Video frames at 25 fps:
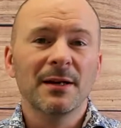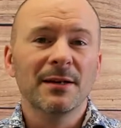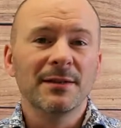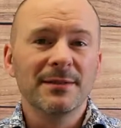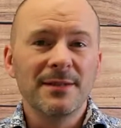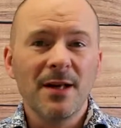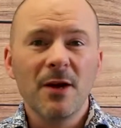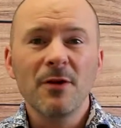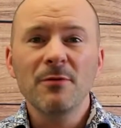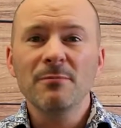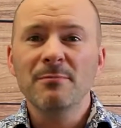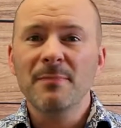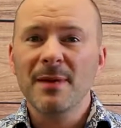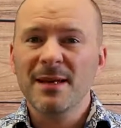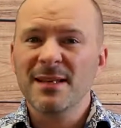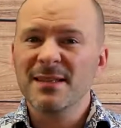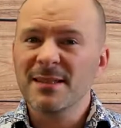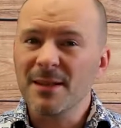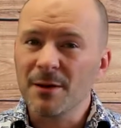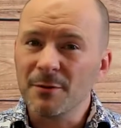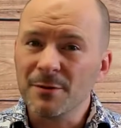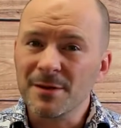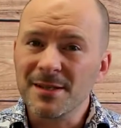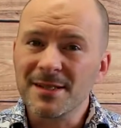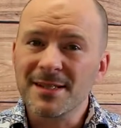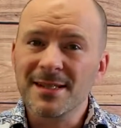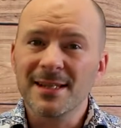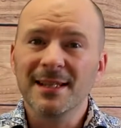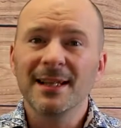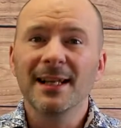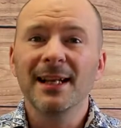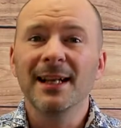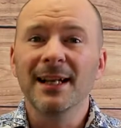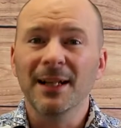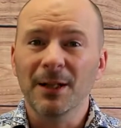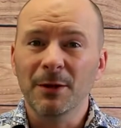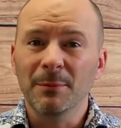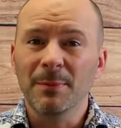Don't miss those silly
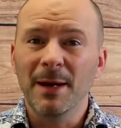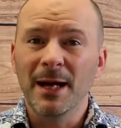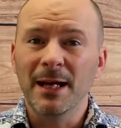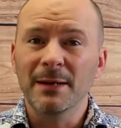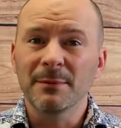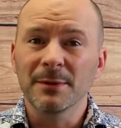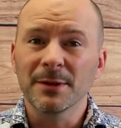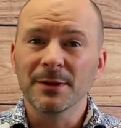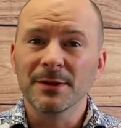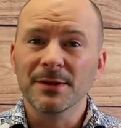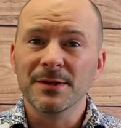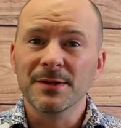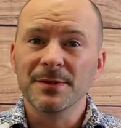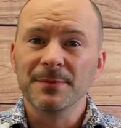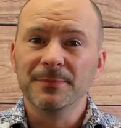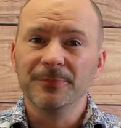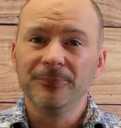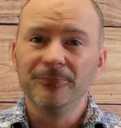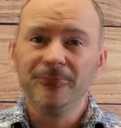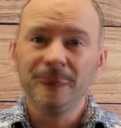little payments.